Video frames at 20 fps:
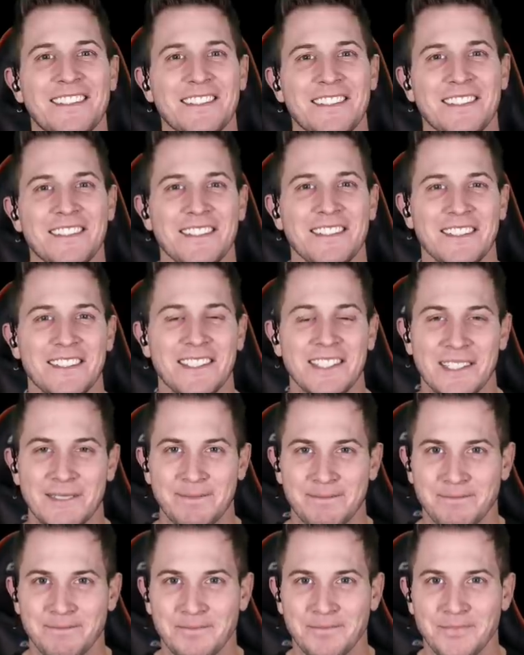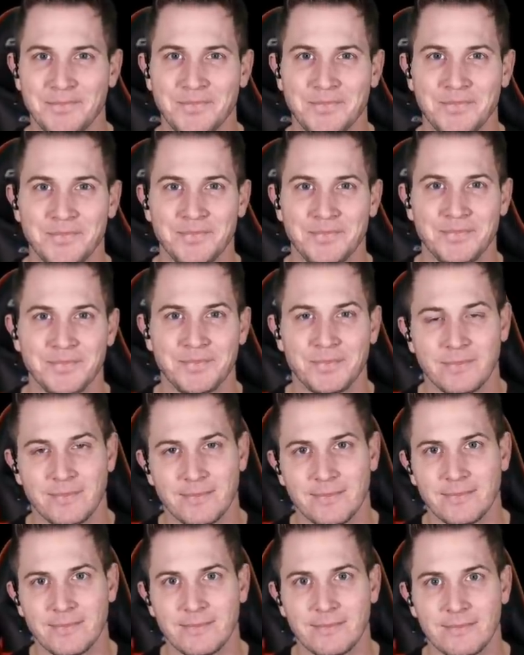
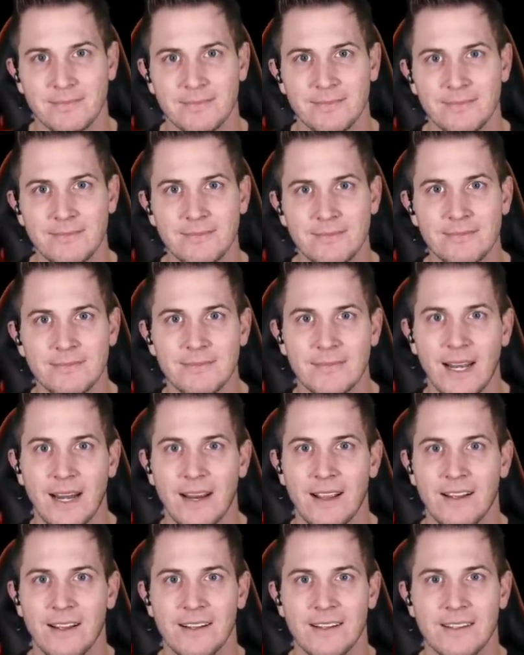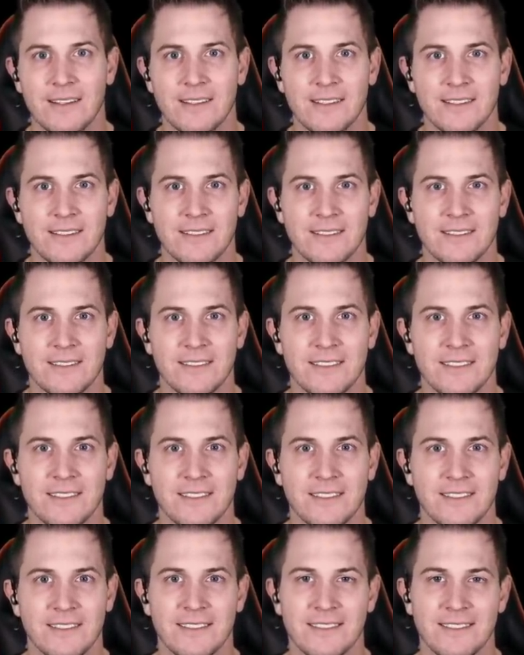
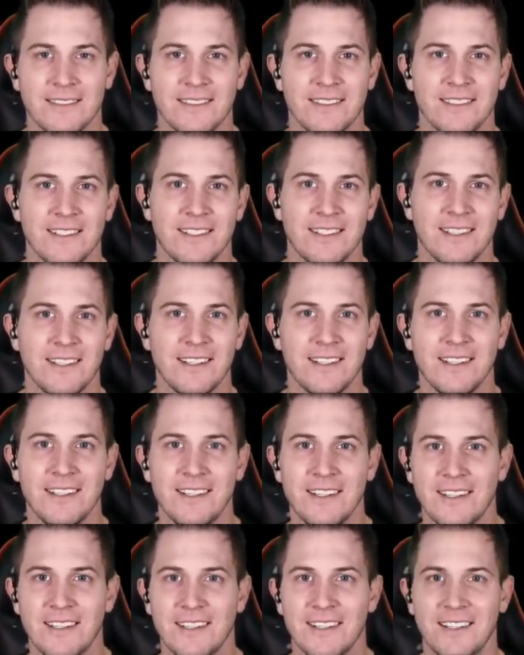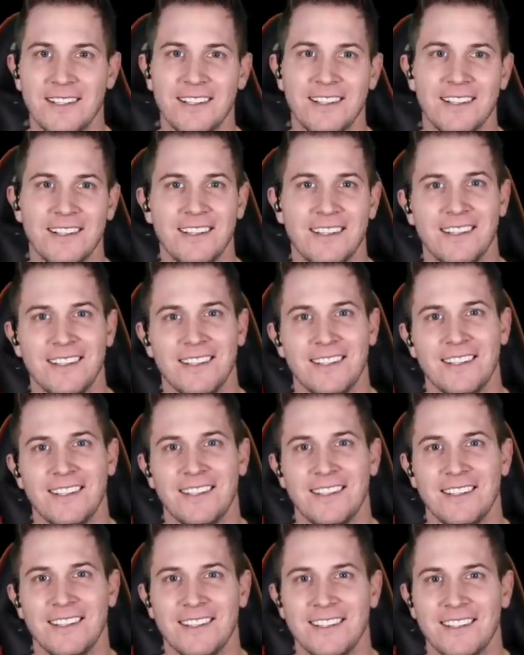
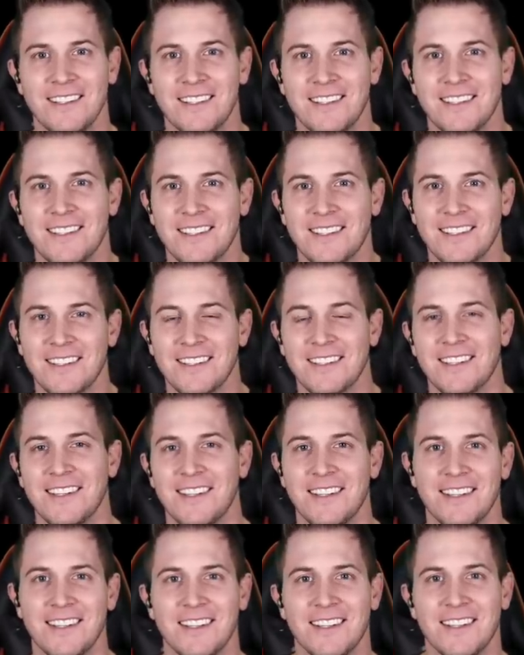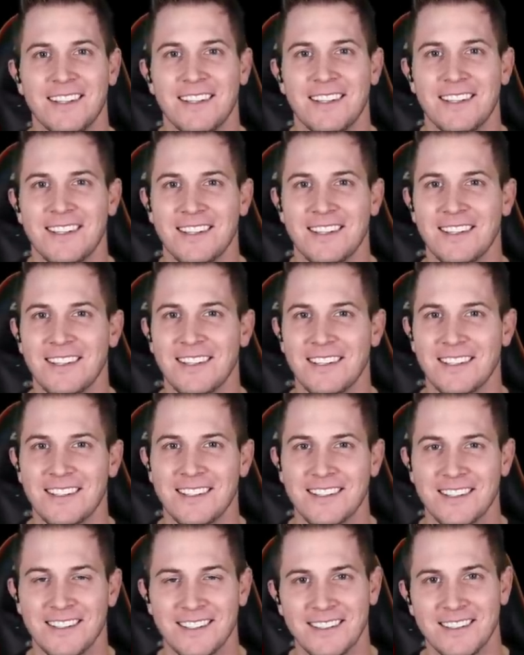(silent)